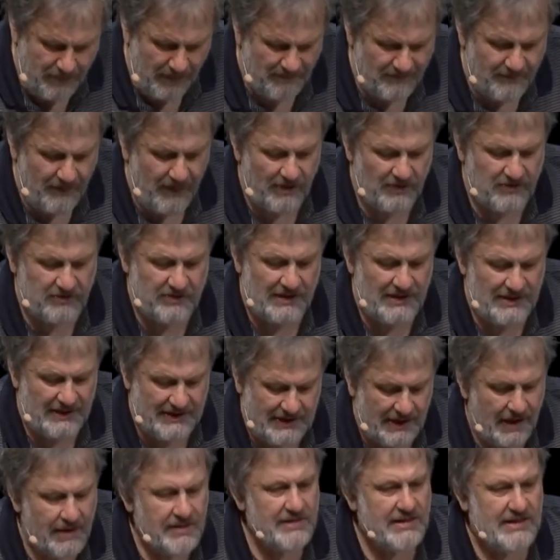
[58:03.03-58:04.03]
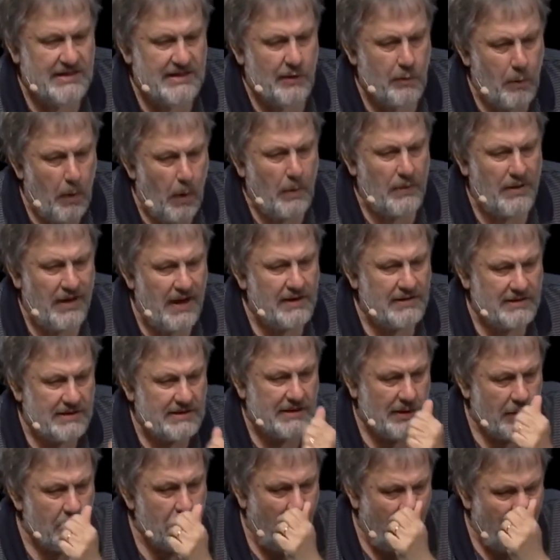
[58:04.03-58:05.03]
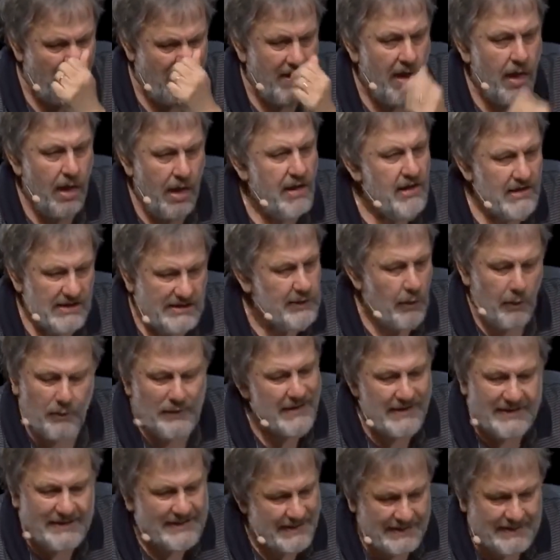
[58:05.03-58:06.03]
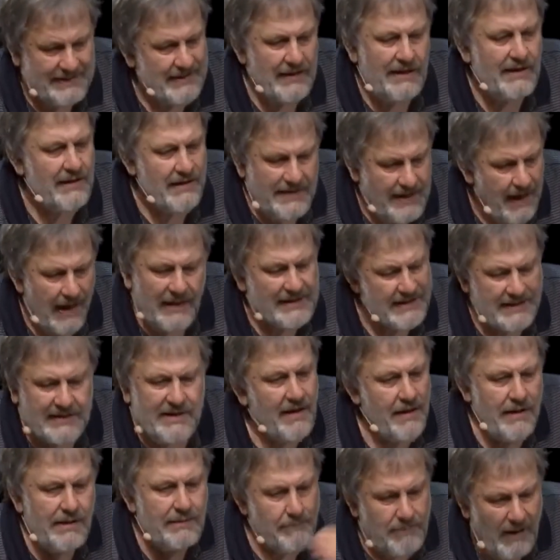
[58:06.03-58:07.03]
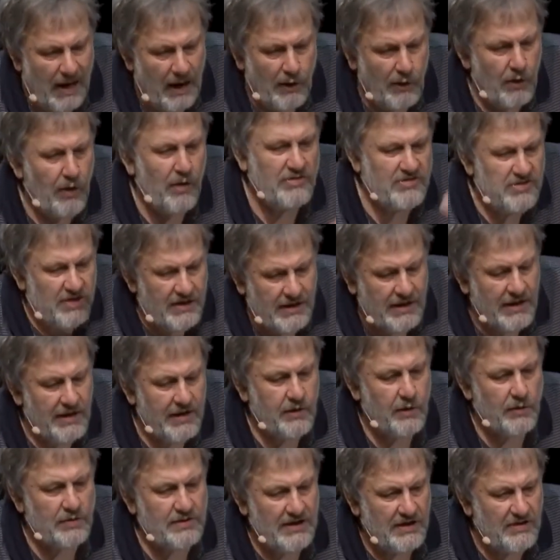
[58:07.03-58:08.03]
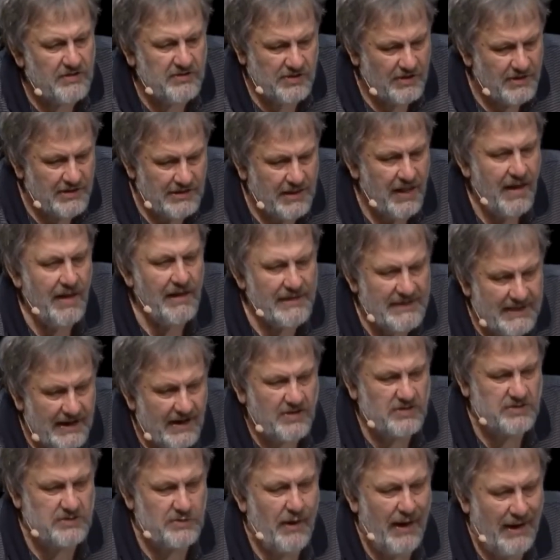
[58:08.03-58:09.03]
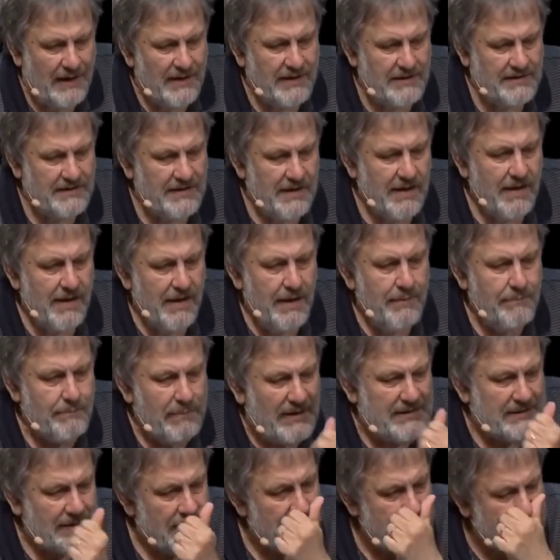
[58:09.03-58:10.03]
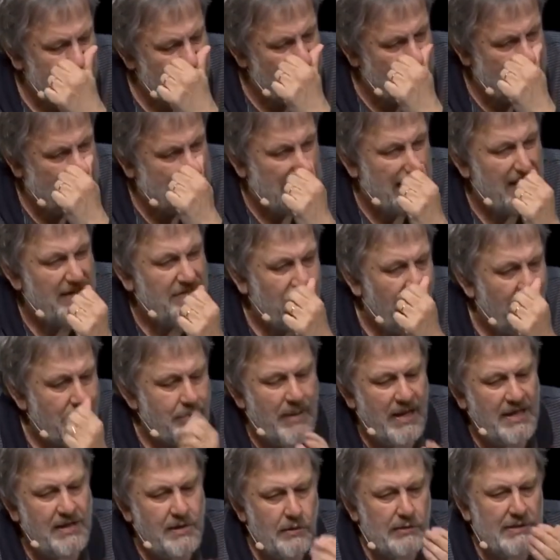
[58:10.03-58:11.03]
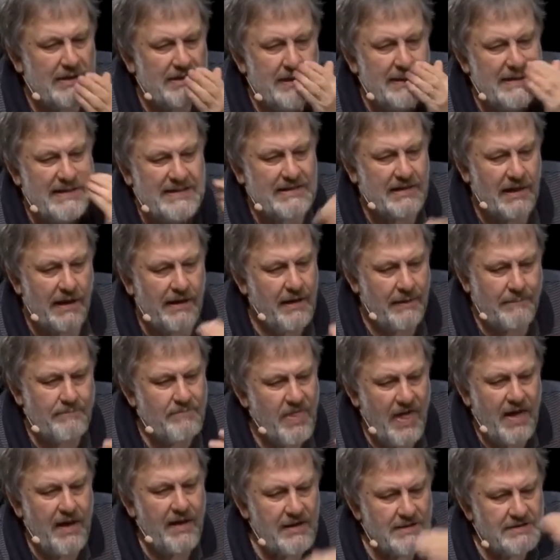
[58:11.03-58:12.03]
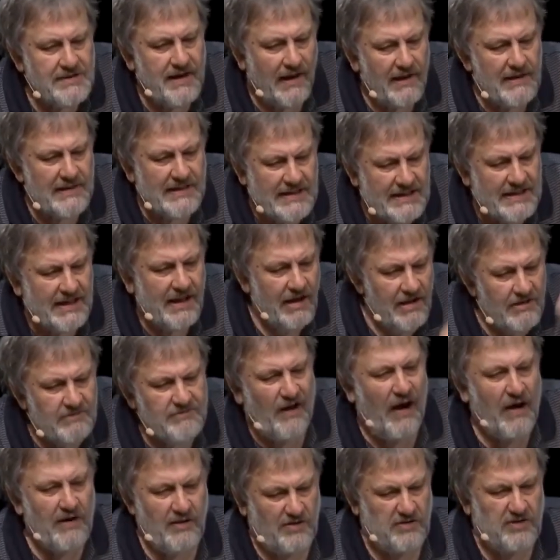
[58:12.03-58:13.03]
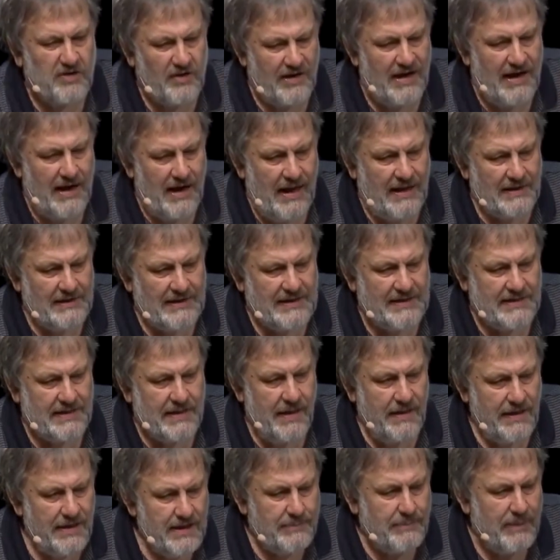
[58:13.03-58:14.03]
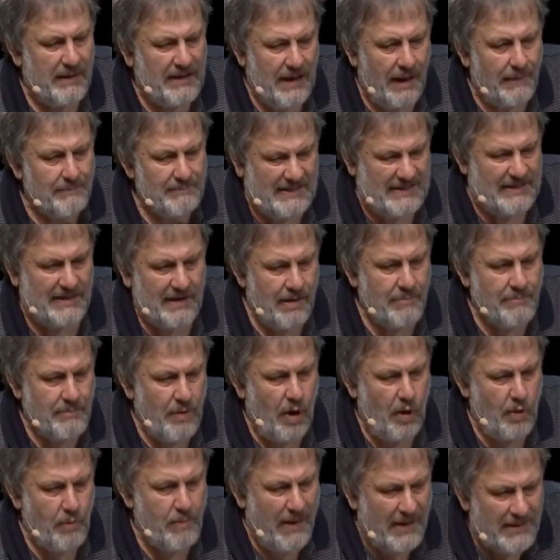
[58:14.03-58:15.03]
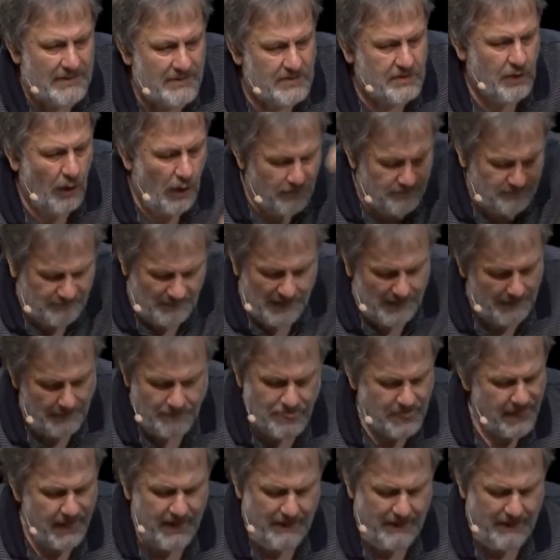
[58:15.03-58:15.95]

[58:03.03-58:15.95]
perversions, and so on and so on. So it's still, yes, biologically conditioned sexuality, but it is, if I may use this term, trans-functionalized. It becomes a moment of a